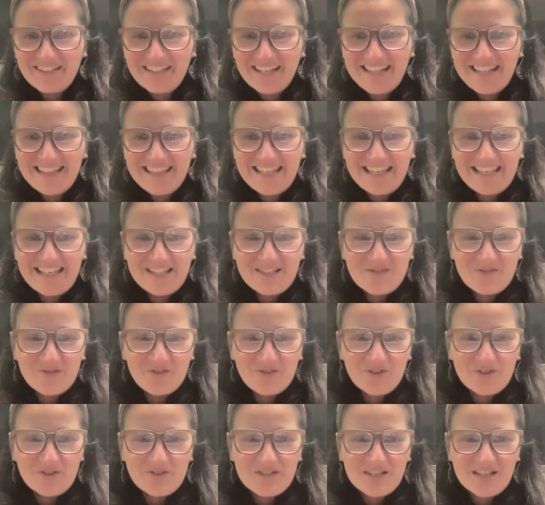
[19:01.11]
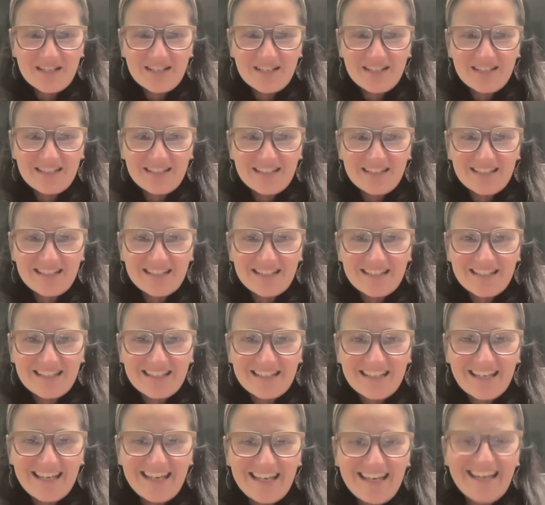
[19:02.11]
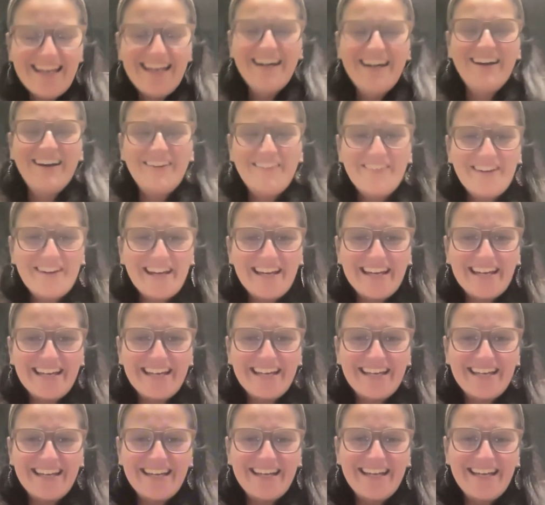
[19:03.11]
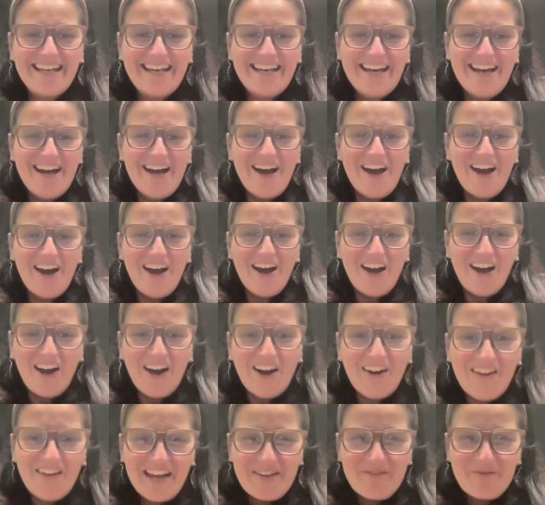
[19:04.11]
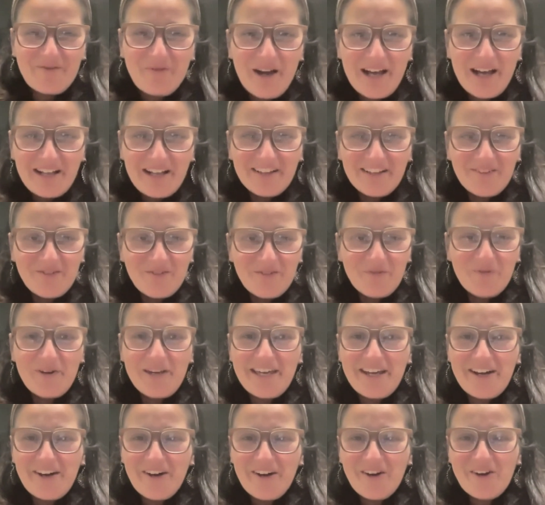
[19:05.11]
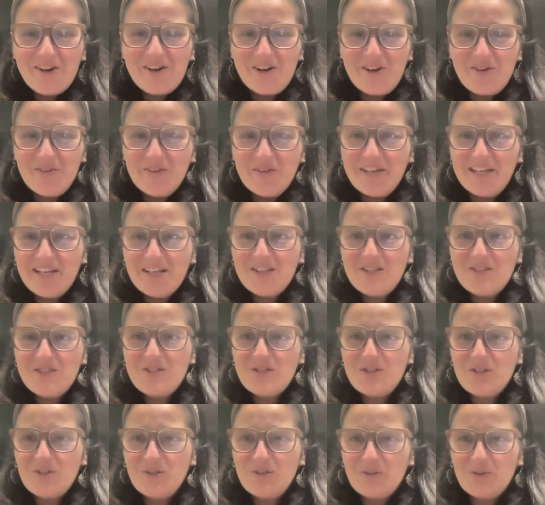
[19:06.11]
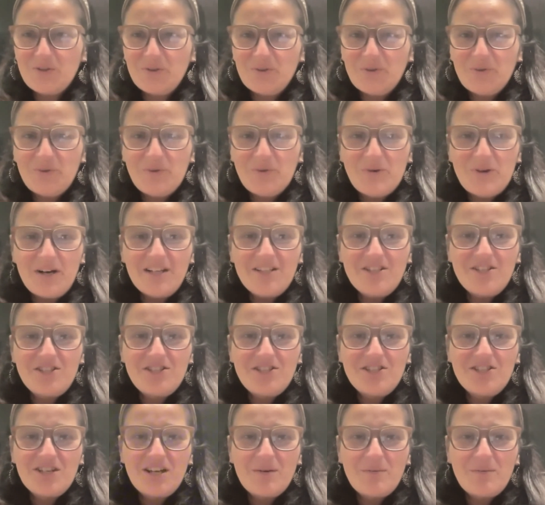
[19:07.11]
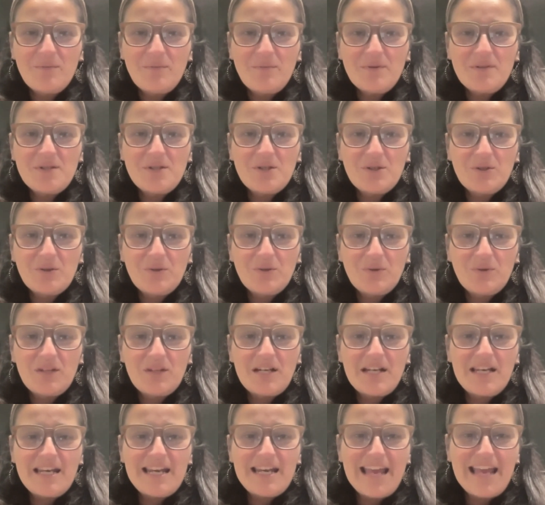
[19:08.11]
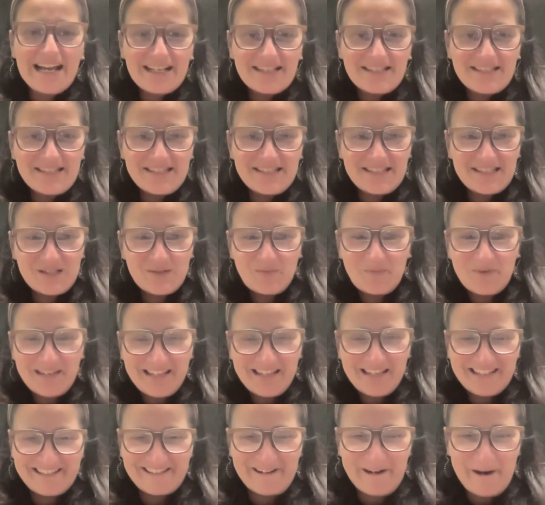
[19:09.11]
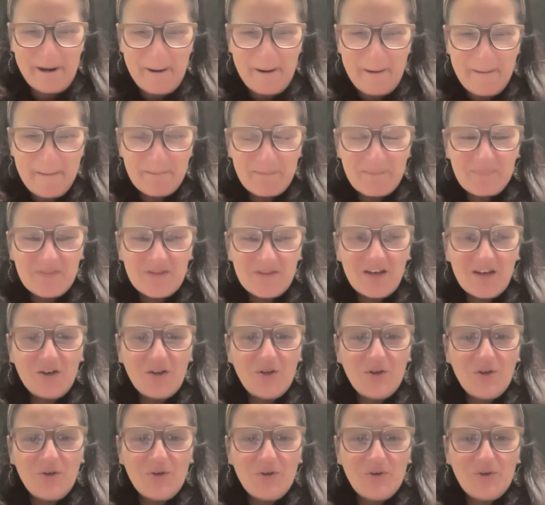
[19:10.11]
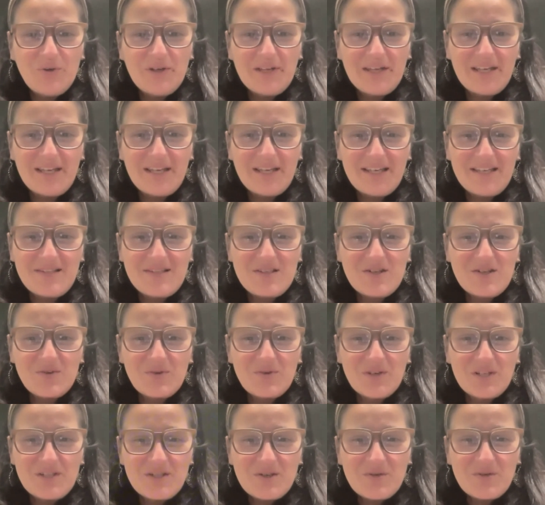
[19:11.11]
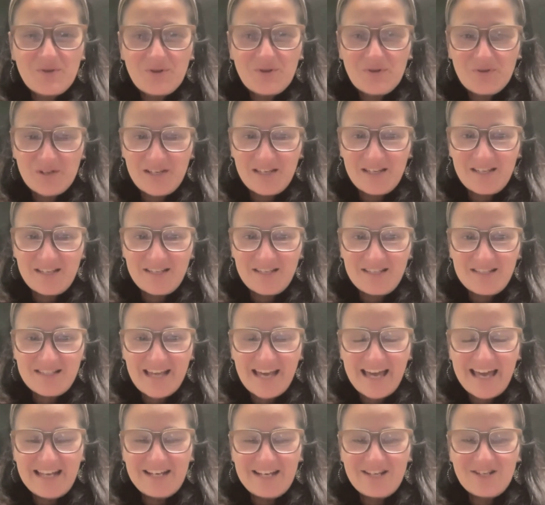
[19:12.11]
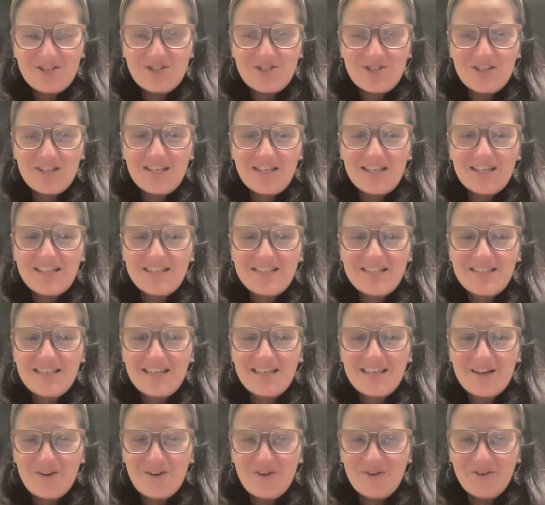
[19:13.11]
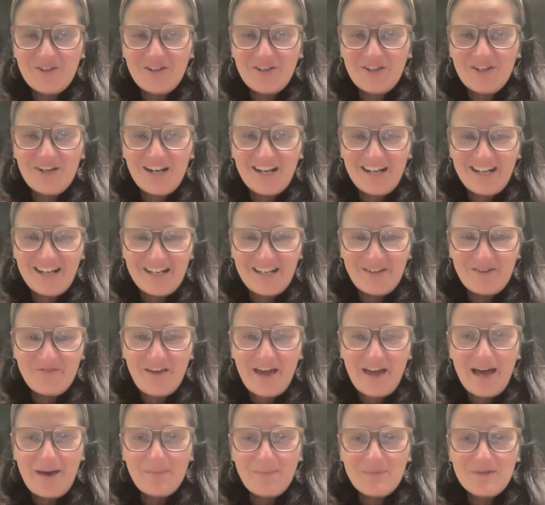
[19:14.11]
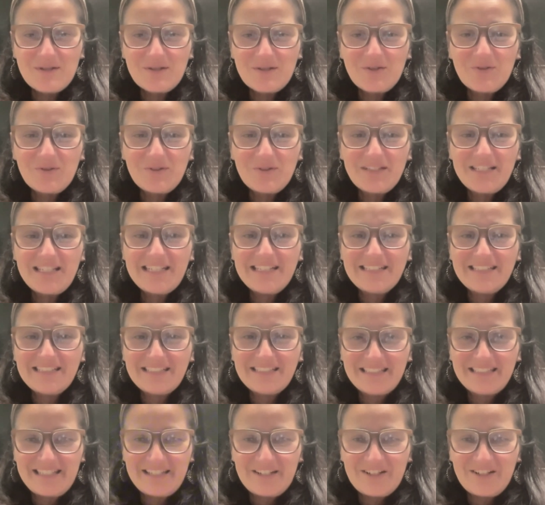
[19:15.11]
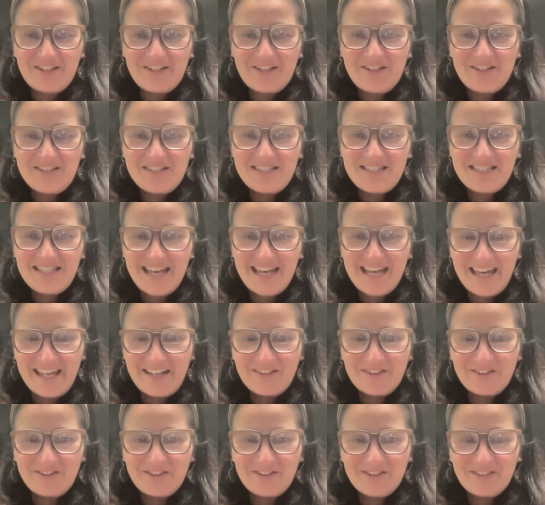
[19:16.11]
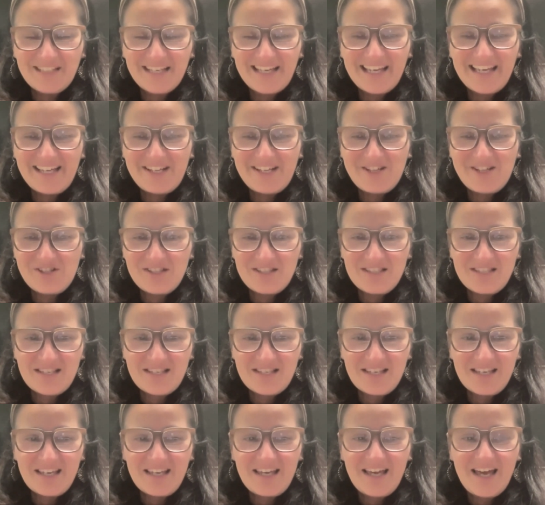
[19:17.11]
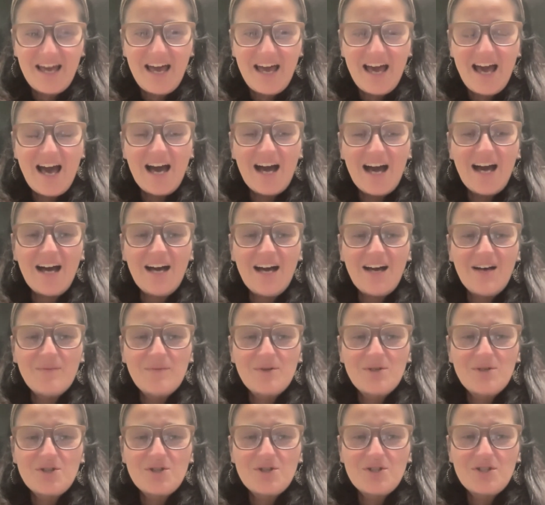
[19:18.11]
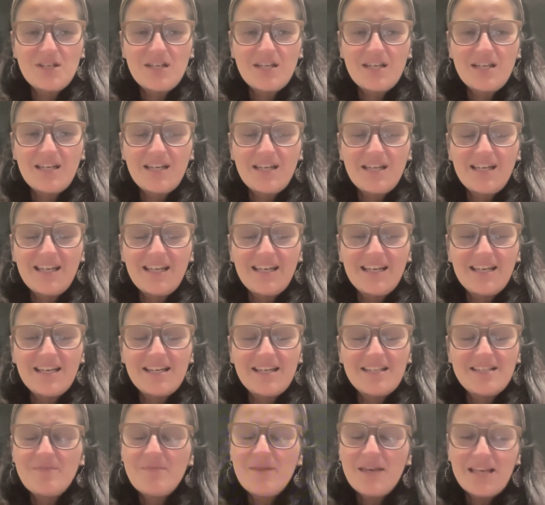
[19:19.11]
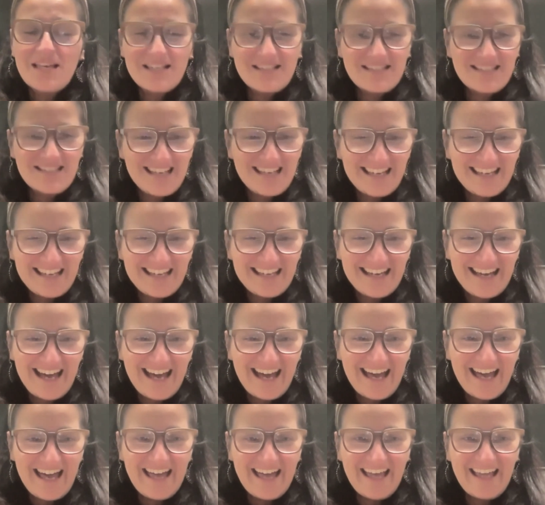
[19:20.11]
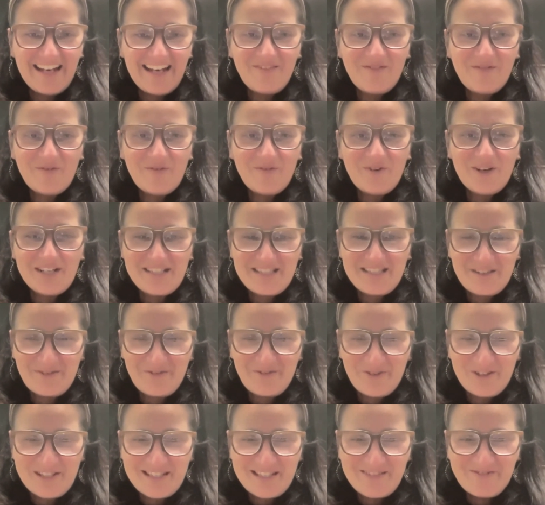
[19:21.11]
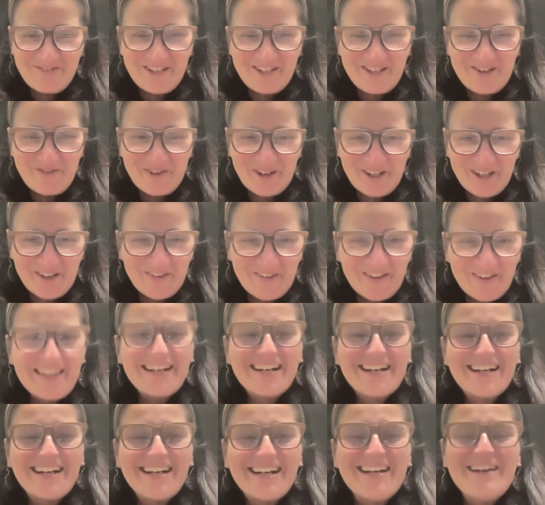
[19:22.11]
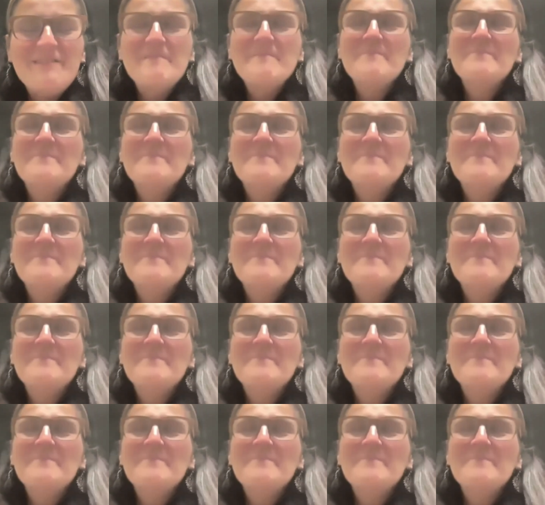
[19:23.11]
I think he's frozen. Okay. All right. Well, we are going to jump to the next speaker, who is Yaritza Ruiz, and she is the owner of Absolutely Clear Title Agency. She is amazing, and what a difference when you work with her.